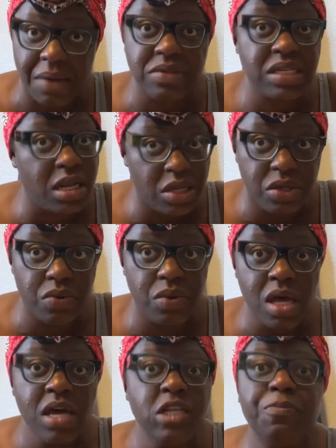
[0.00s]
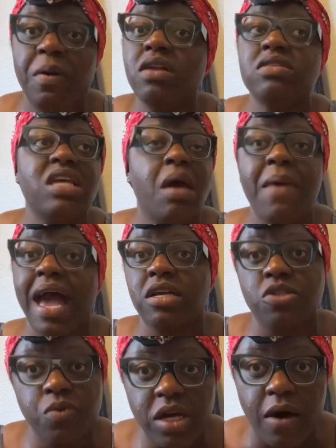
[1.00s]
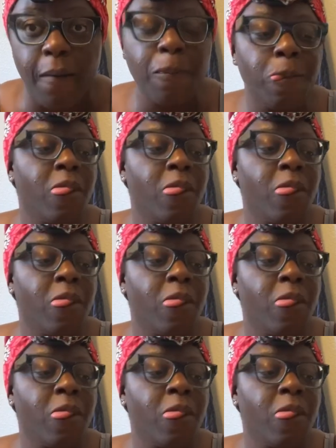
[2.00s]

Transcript: I'm telling you, spirit of setback is real.